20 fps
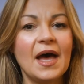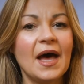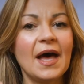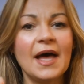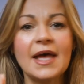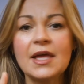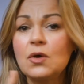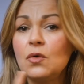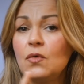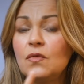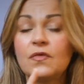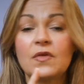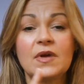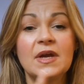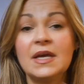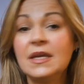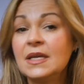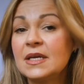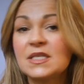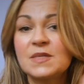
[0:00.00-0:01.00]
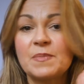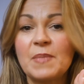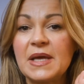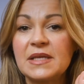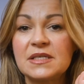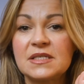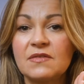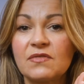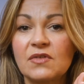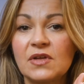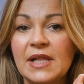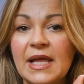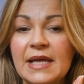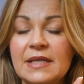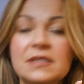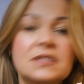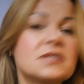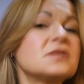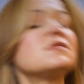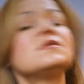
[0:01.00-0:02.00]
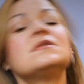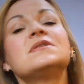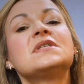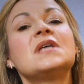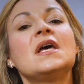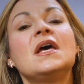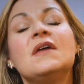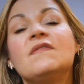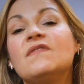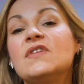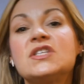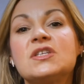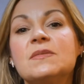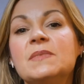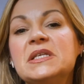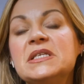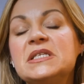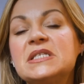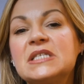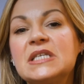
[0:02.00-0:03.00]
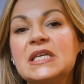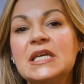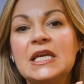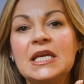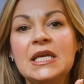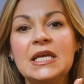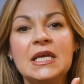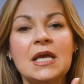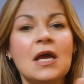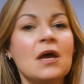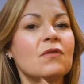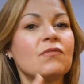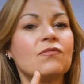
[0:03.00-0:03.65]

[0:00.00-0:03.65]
I go for inexpensive cleansers, vitamin C,